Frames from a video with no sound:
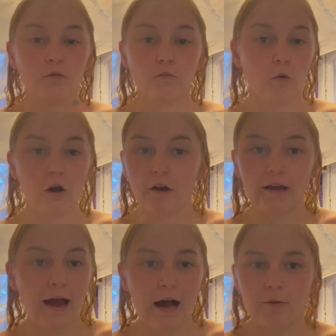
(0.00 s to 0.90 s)
work
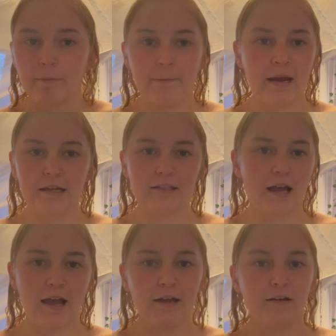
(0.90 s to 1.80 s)
out,
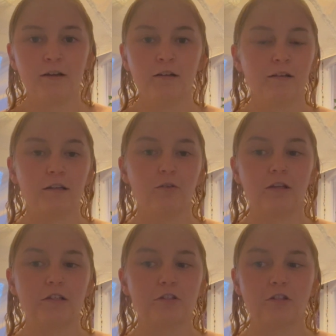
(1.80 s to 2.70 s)
meditate,
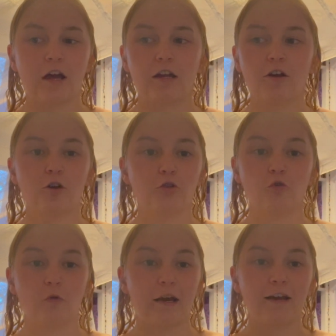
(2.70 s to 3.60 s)
literally just like
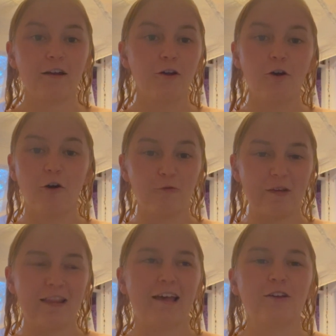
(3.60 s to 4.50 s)
drink coffee,
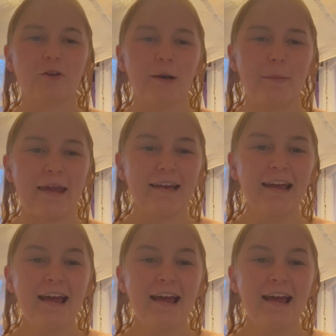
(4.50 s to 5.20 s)
like, you know what I mean?